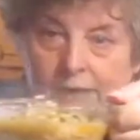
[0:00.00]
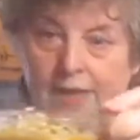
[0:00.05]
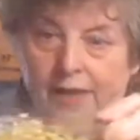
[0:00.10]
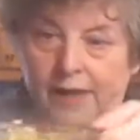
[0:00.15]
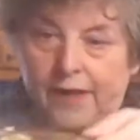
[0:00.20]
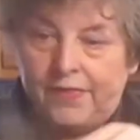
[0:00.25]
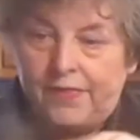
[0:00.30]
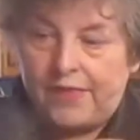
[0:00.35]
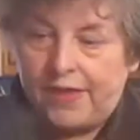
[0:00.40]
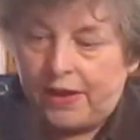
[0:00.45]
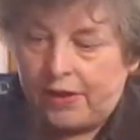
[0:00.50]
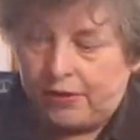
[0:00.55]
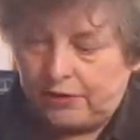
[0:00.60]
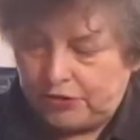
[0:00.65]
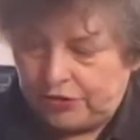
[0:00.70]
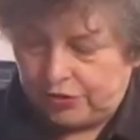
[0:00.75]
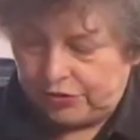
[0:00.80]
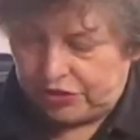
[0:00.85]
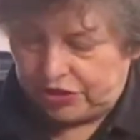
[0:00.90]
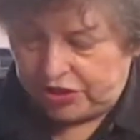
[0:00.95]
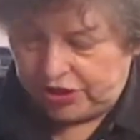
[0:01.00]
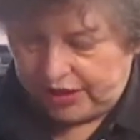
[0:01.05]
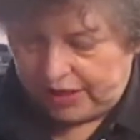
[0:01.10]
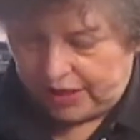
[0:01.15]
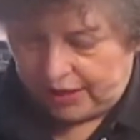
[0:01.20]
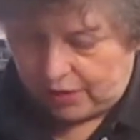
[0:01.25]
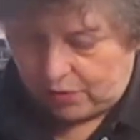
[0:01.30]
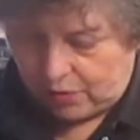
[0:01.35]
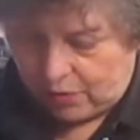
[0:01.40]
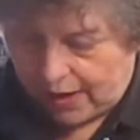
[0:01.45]
And there's your
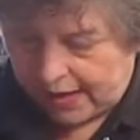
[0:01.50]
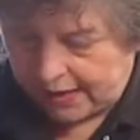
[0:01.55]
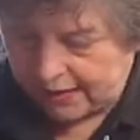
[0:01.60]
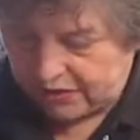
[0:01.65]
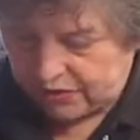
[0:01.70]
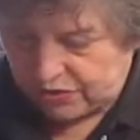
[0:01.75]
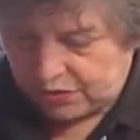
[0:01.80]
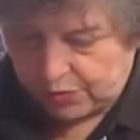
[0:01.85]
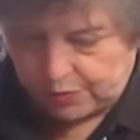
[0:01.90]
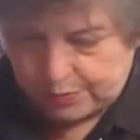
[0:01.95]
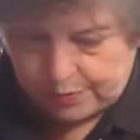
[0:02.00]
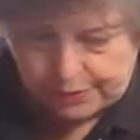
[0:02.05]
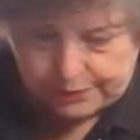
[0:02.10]
chicken and rice soup.